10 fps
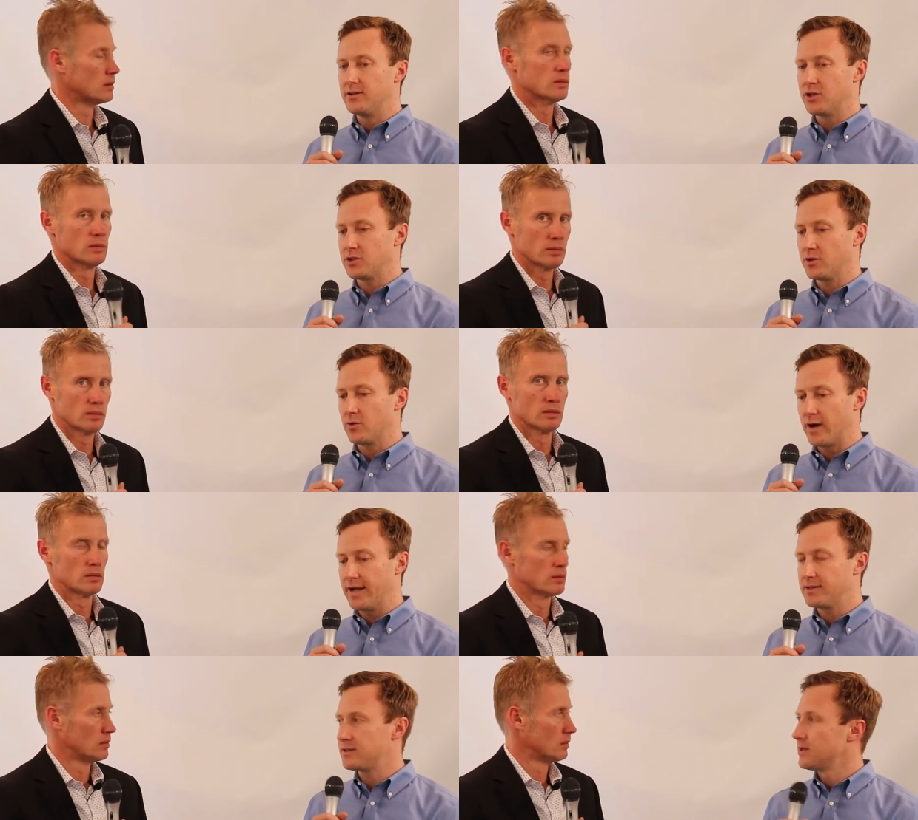Speaker 1: additional
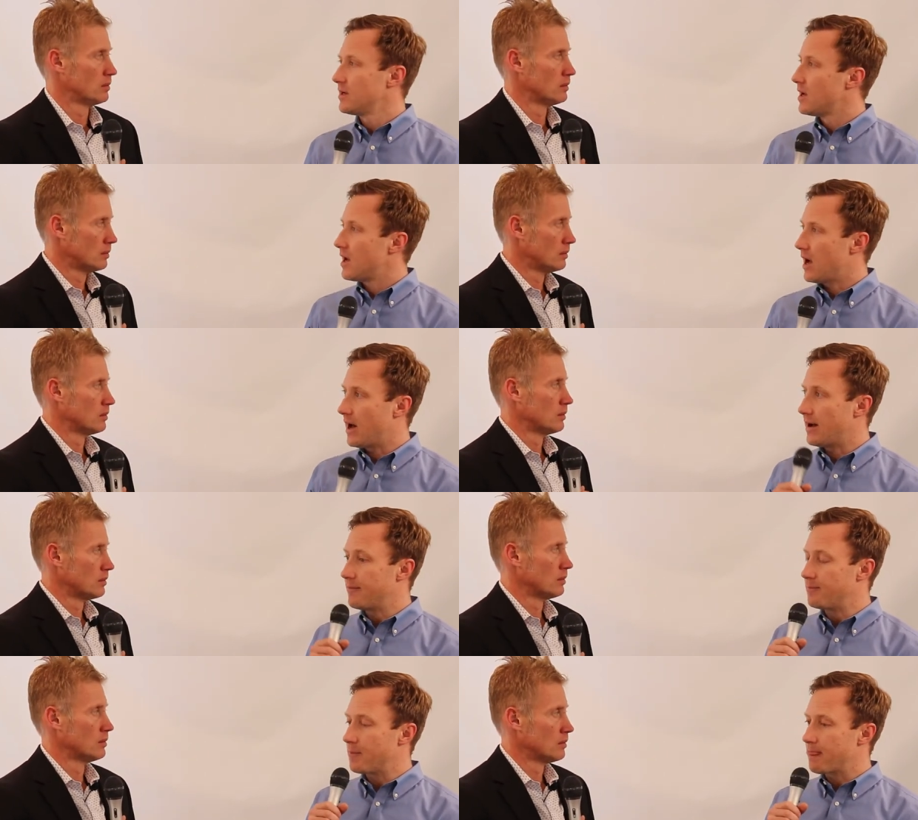rights
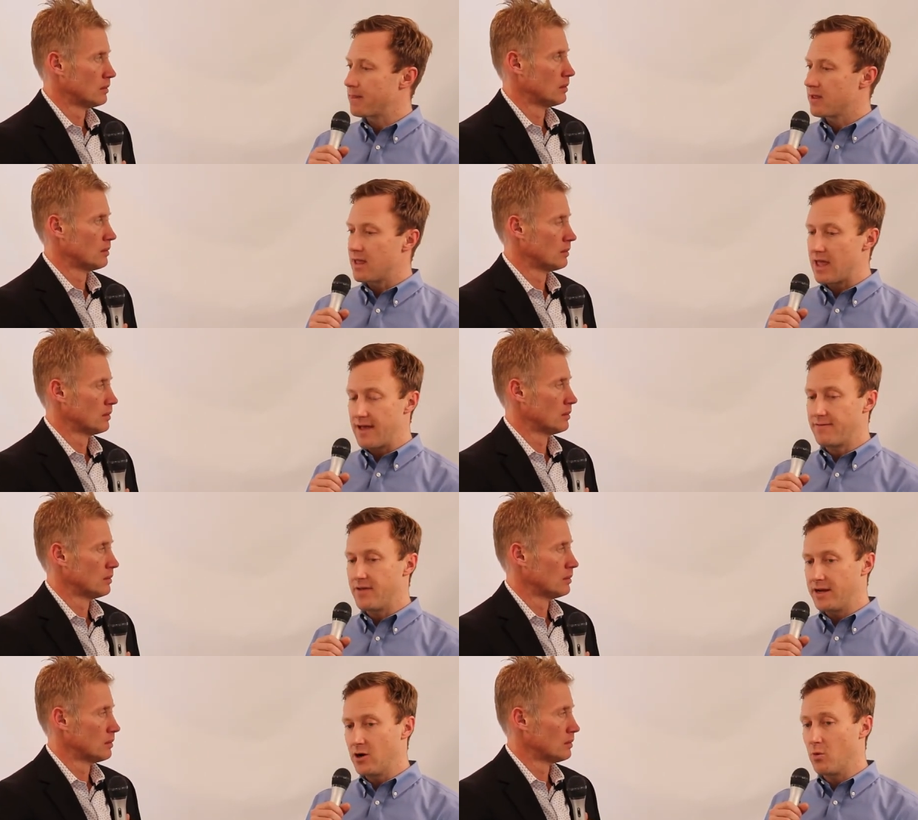um, if
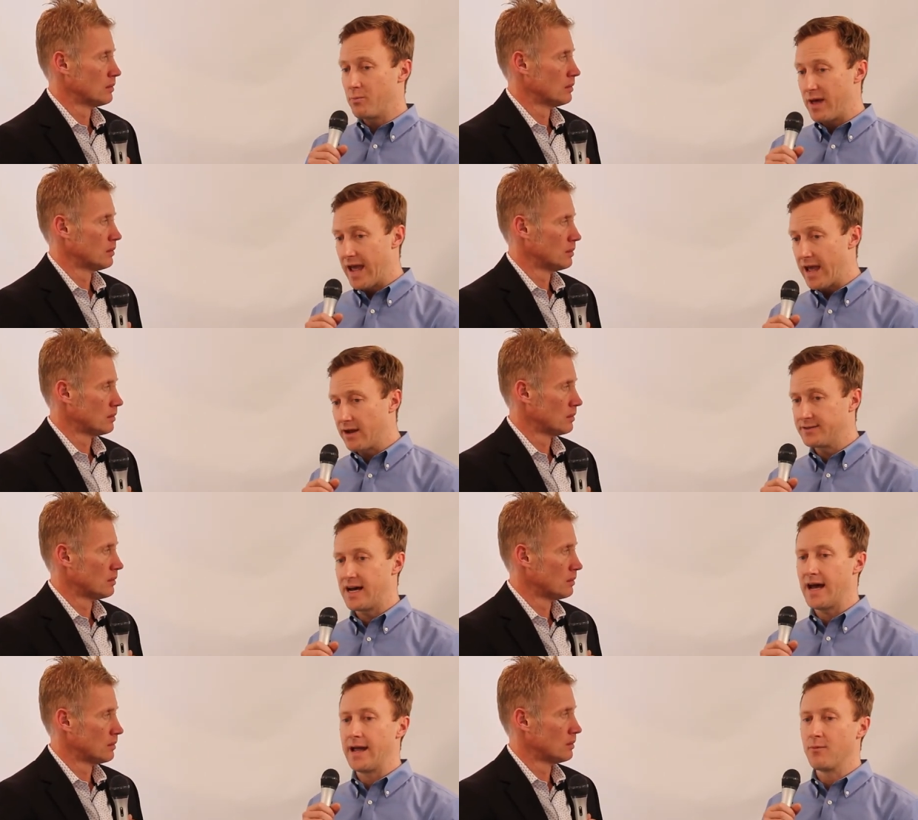they don't pay on
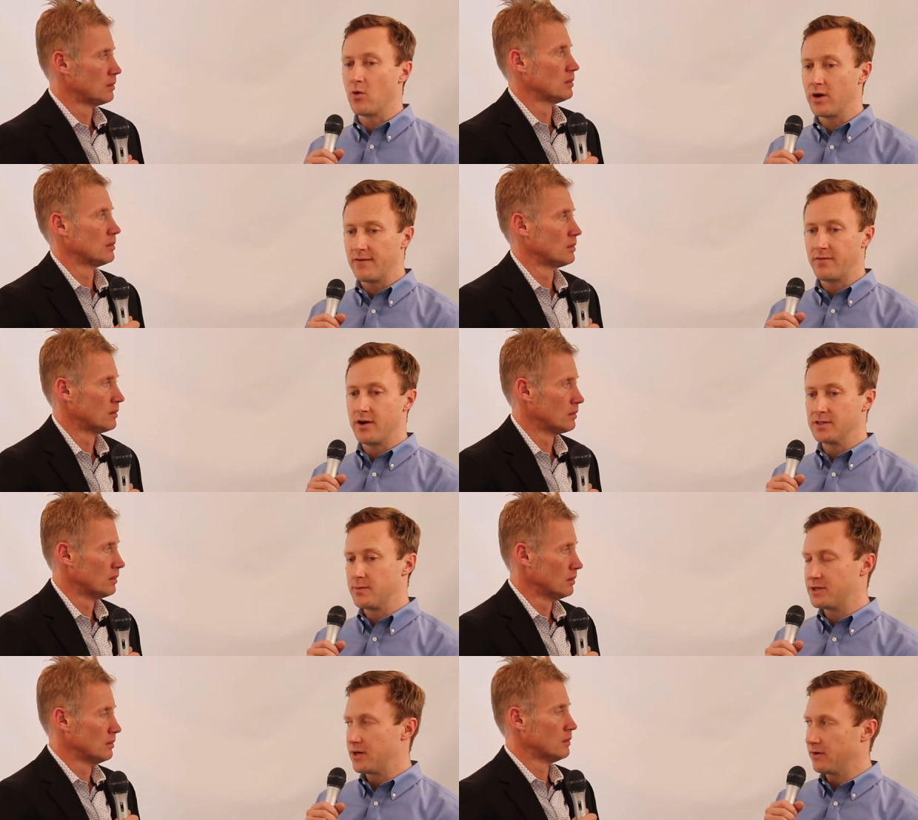time or if there's a
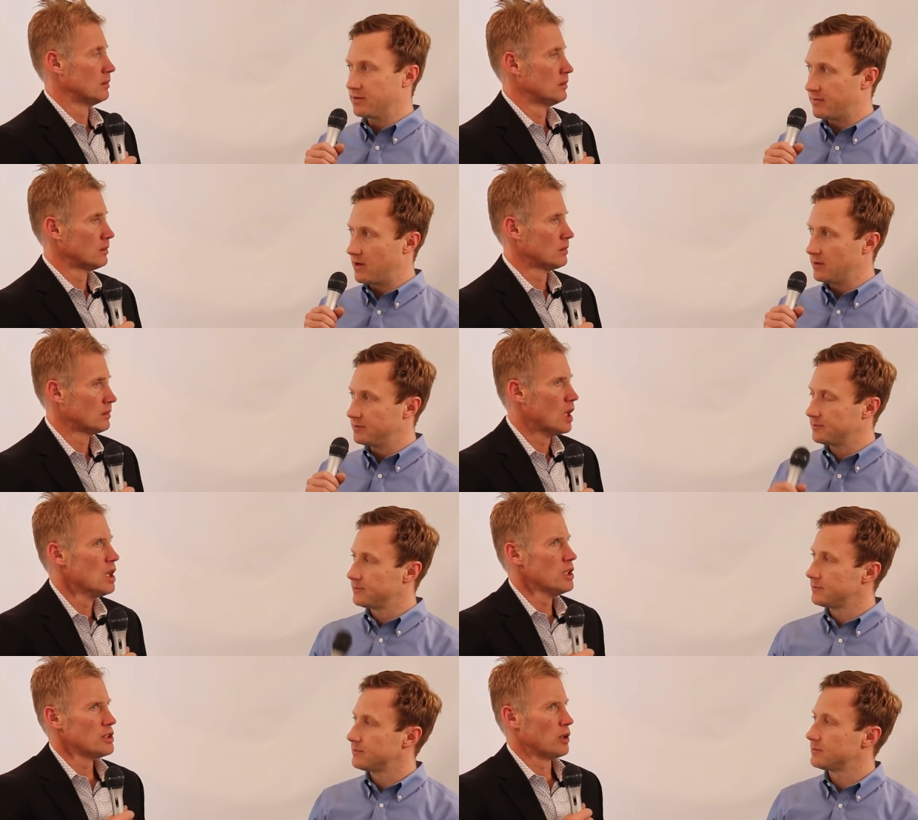material default.
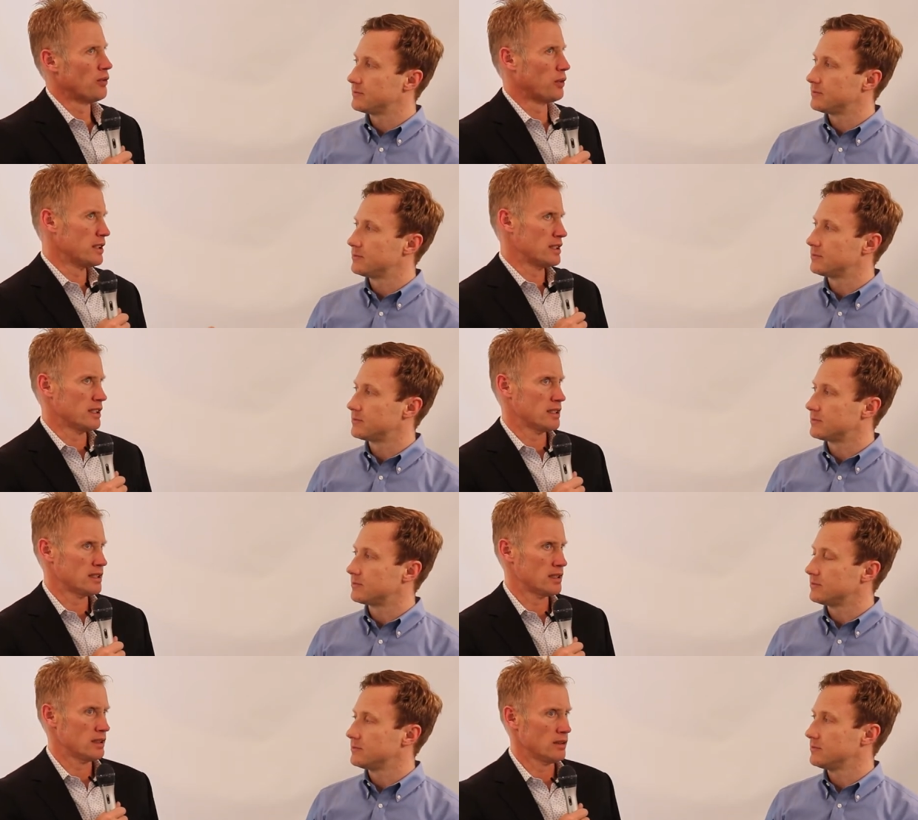
Speaker 2: So, for
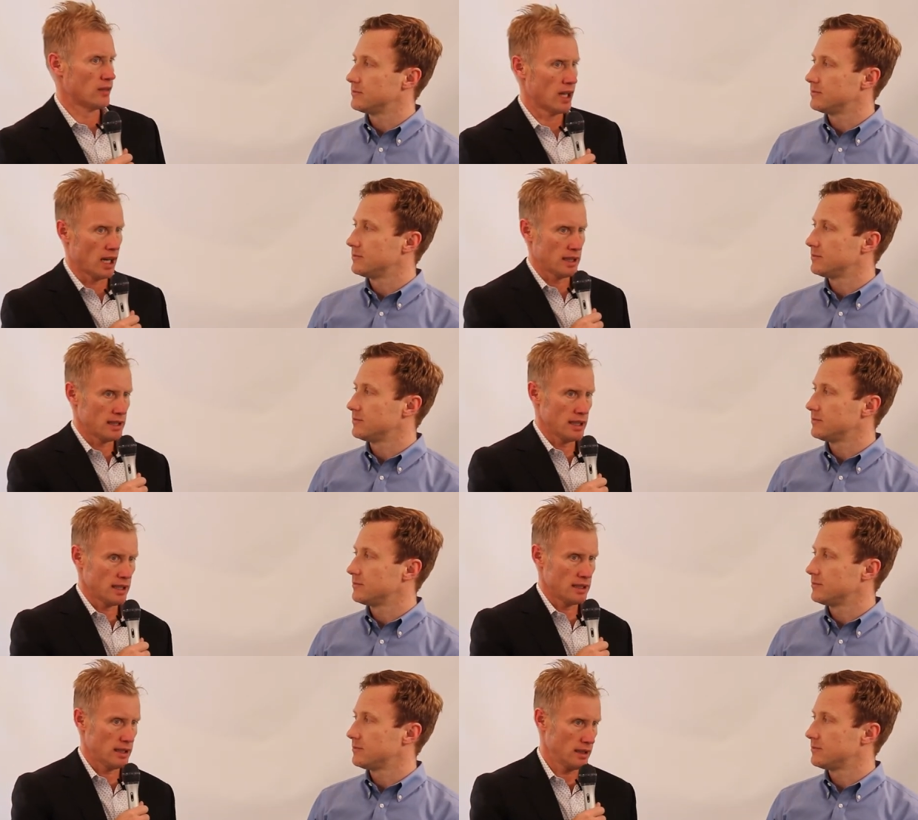instance, you've got a
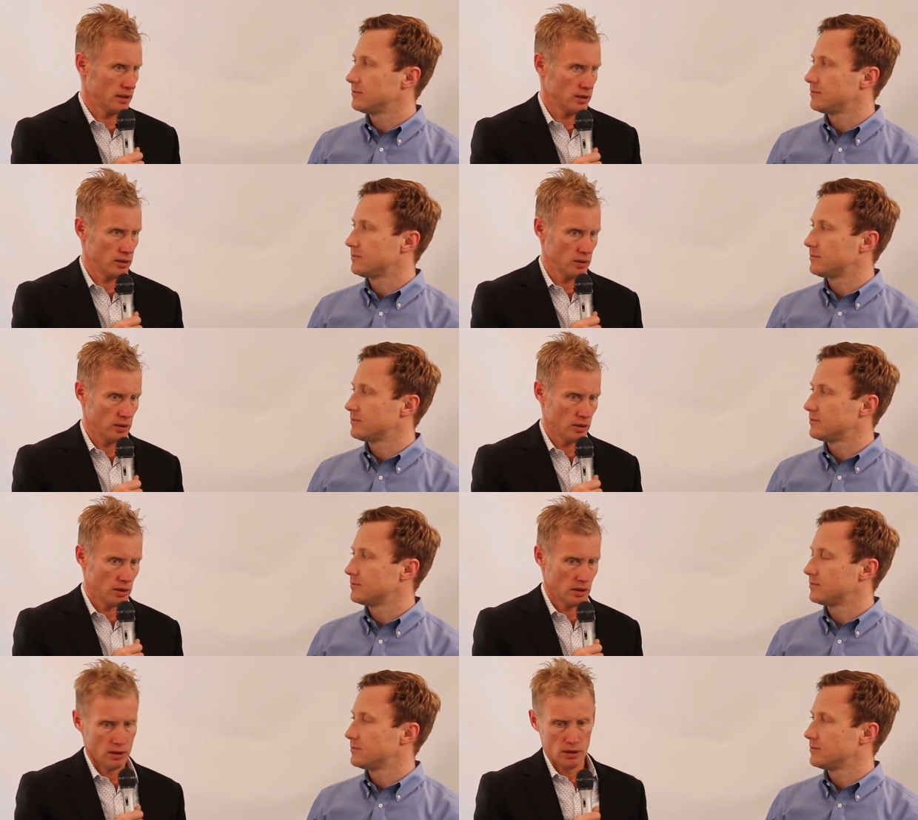tenant who,
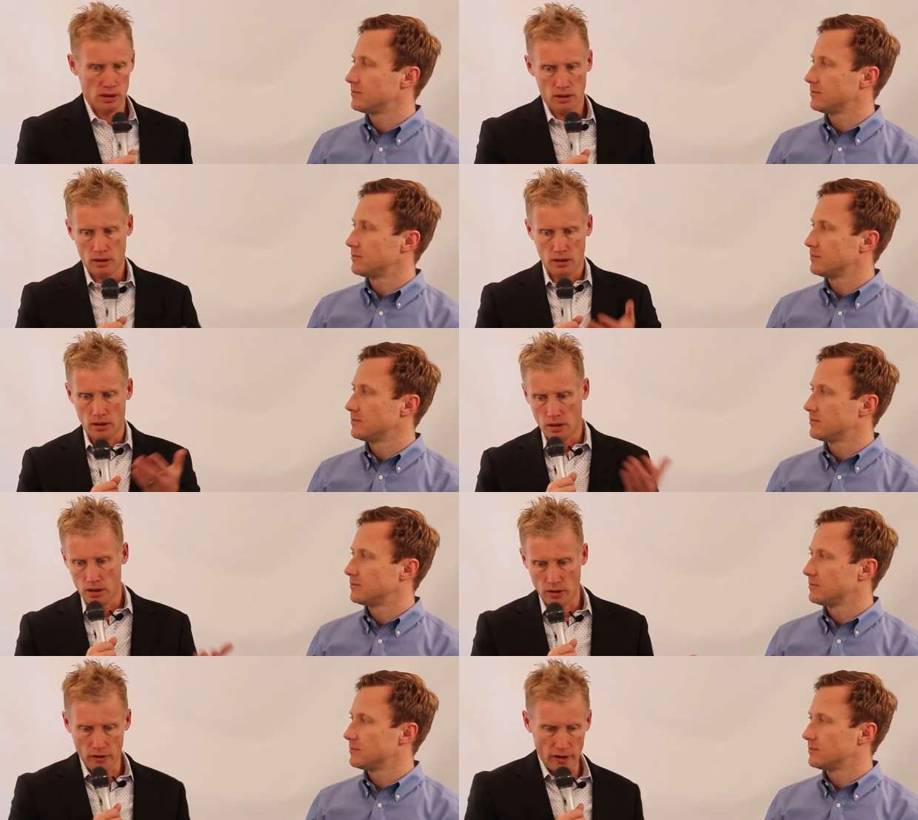
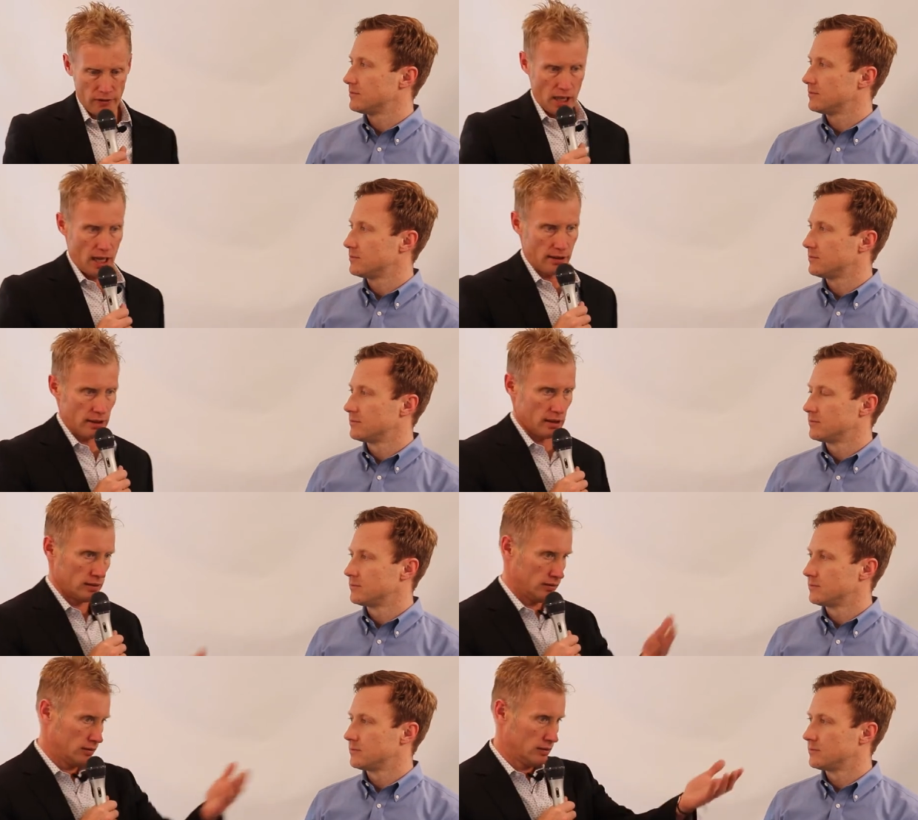you know, they've got their